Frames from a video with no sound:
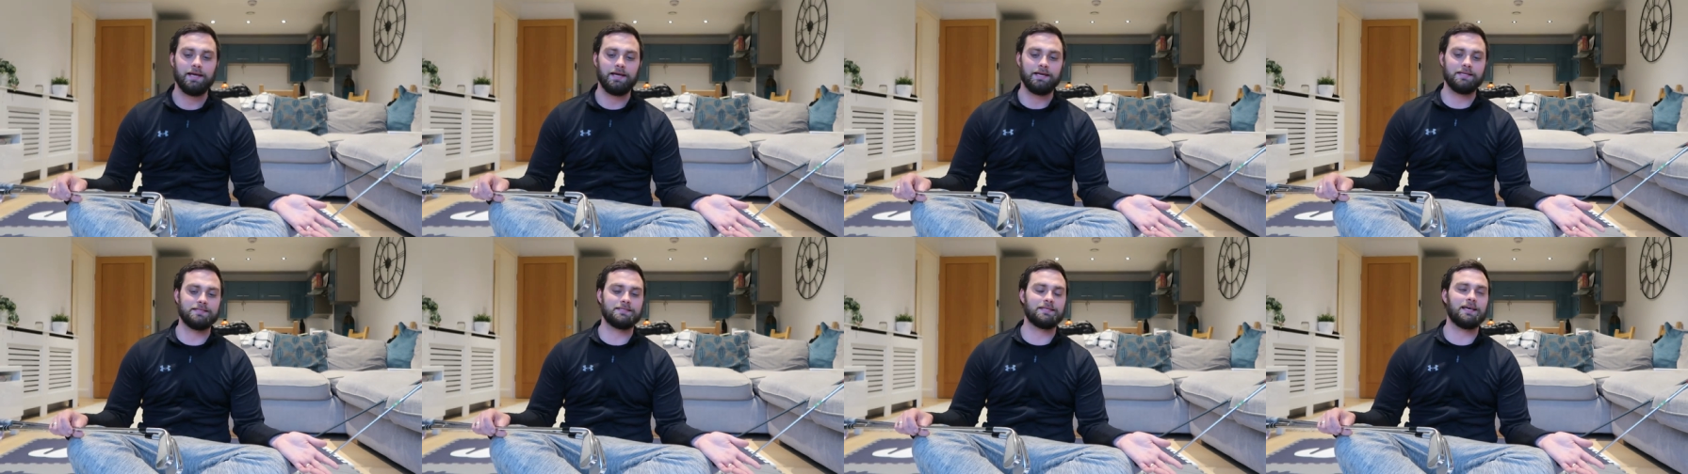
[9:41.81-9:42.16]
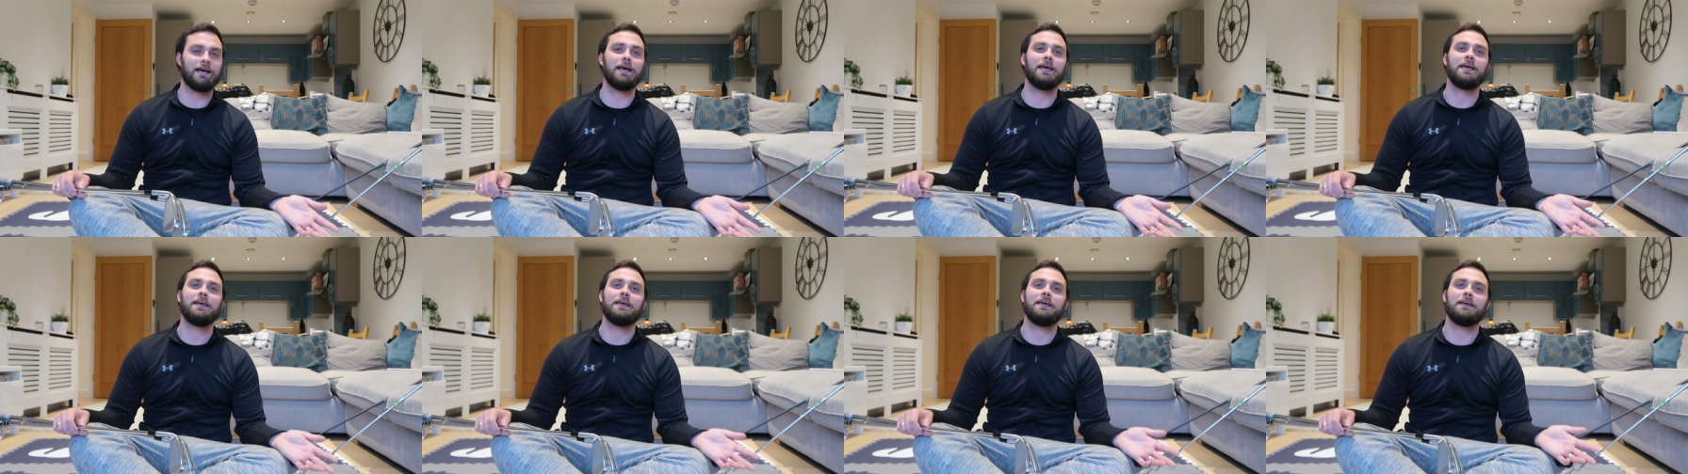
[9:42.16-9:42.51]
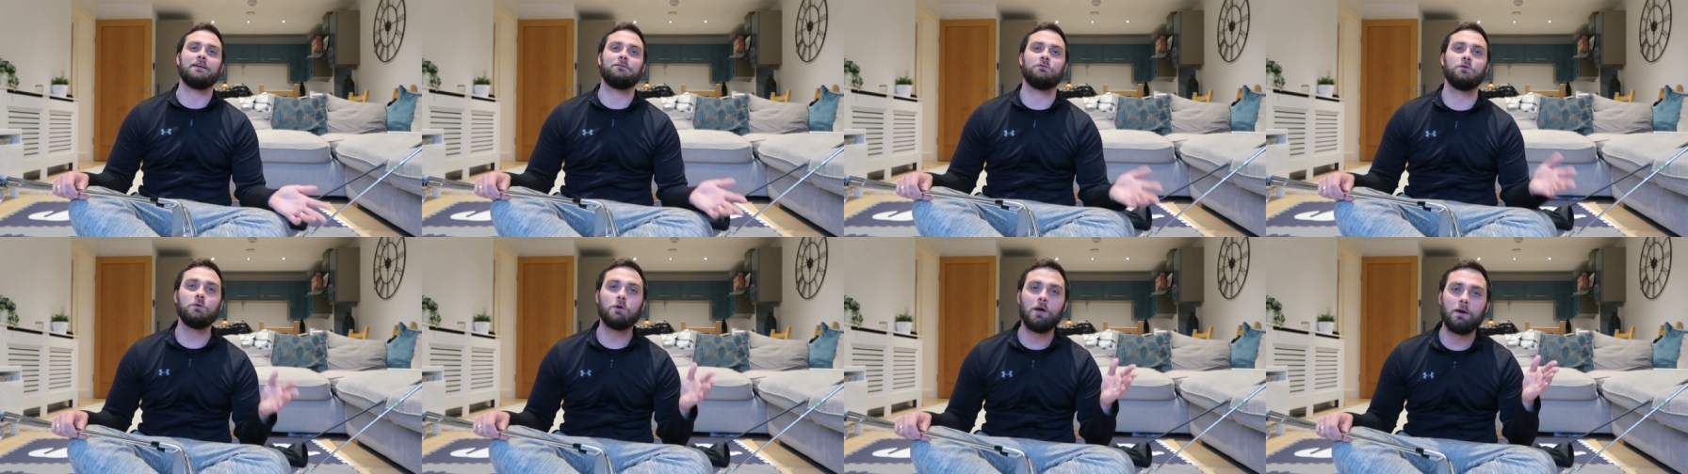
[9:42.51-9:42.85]
is that
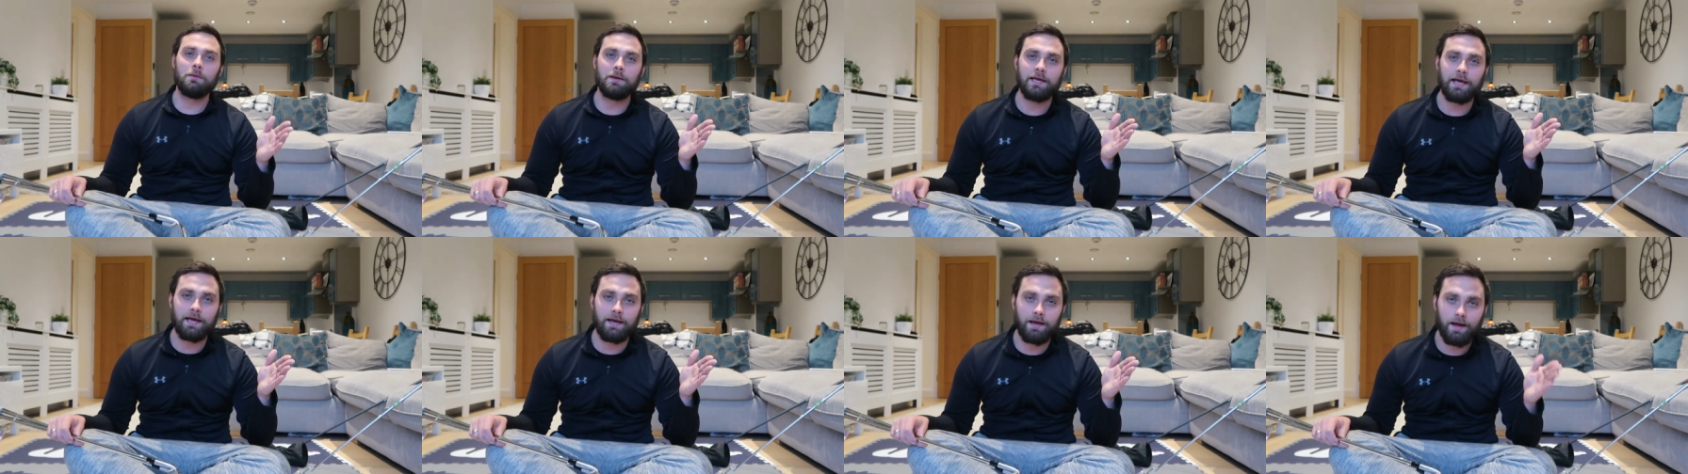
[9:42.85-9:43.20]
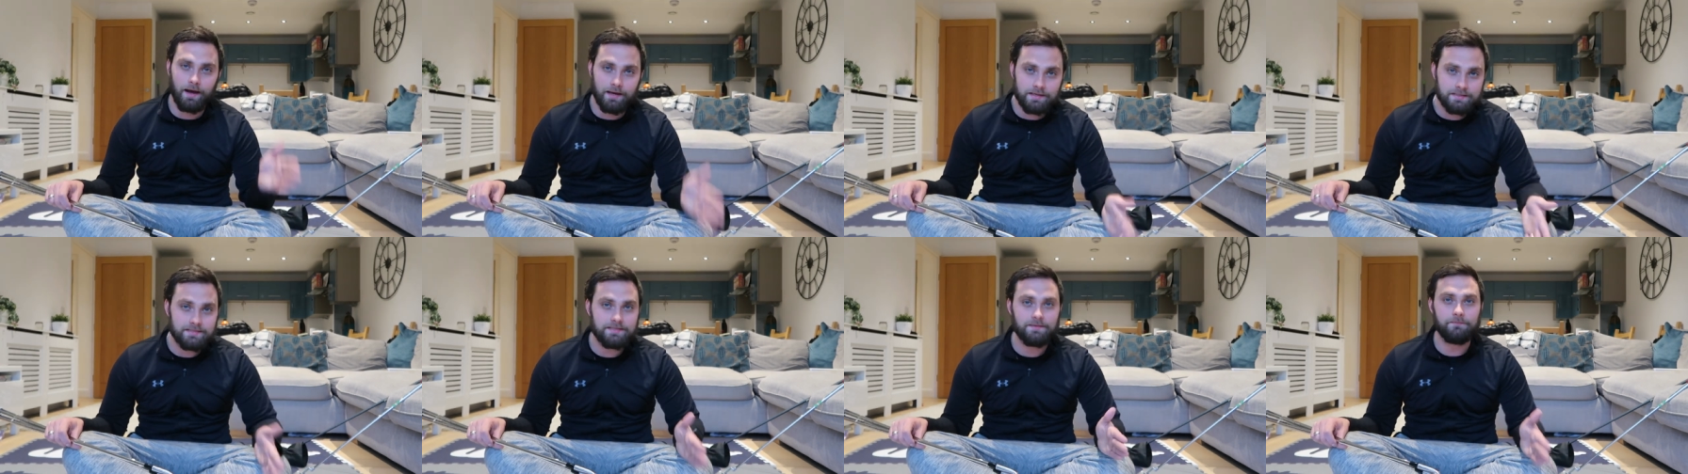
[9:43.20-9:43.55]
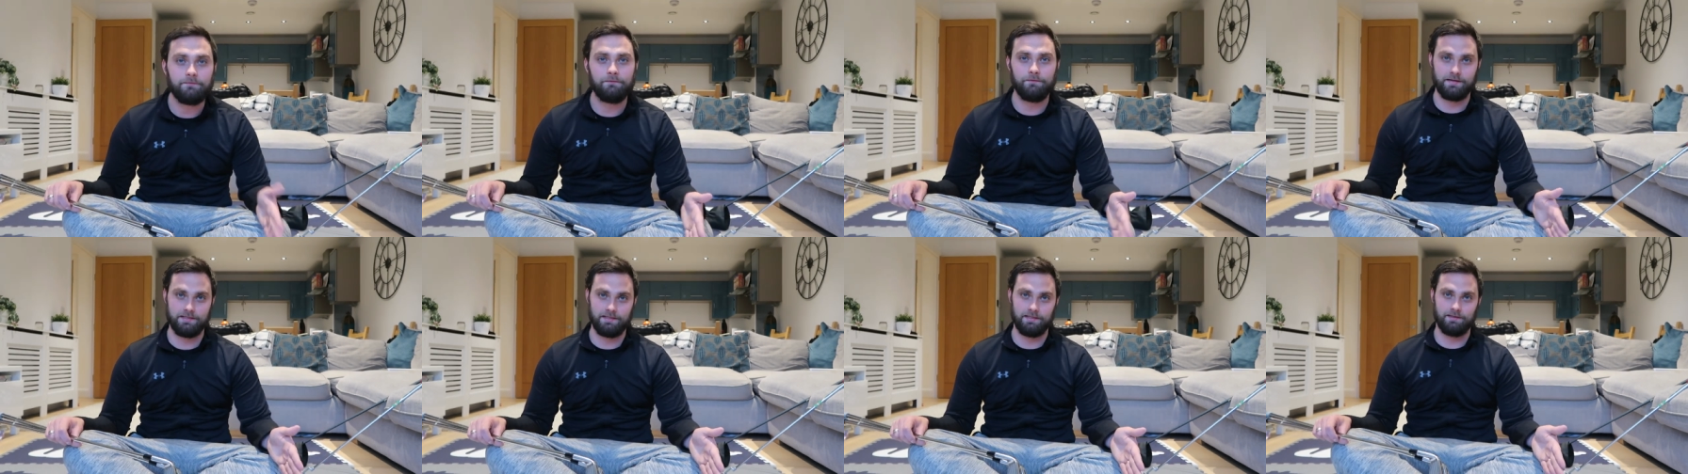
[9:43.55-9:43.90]
if you go and get
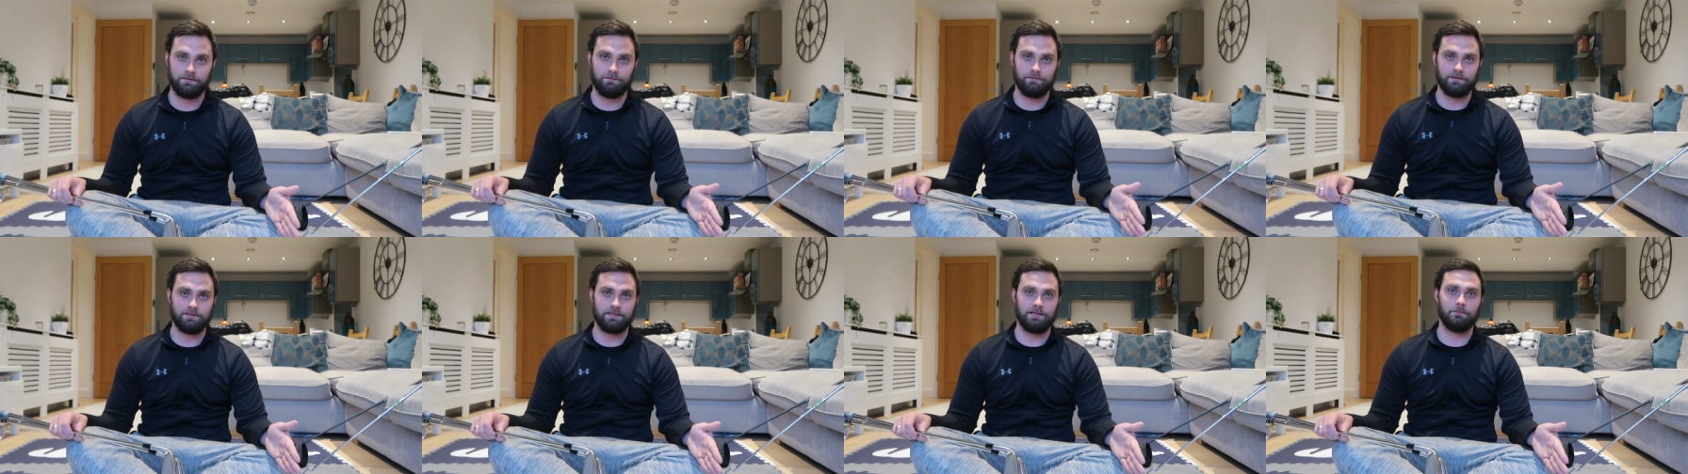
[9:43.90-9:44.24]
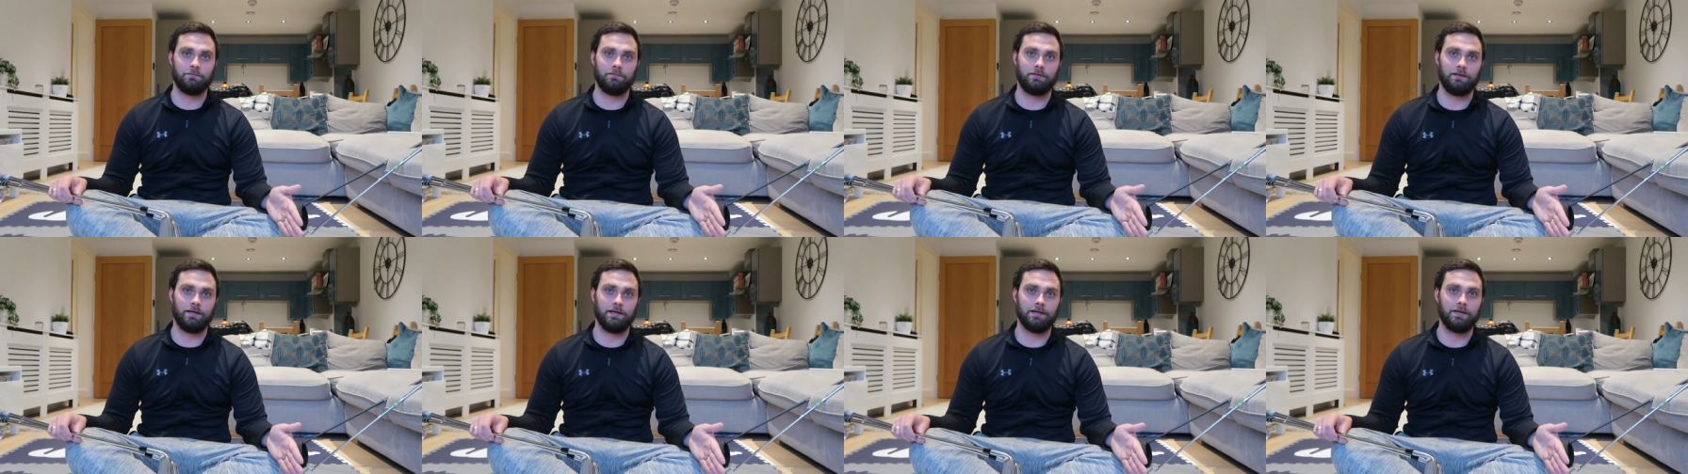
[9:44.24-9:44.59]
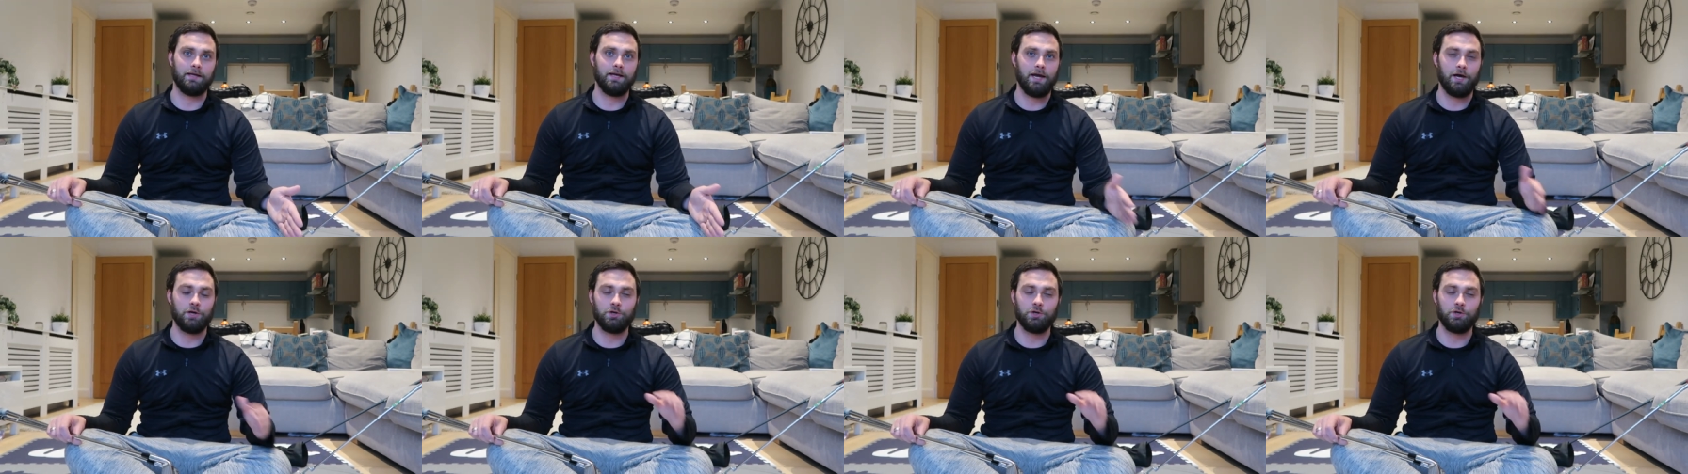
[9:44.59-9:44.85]
custom fitted for something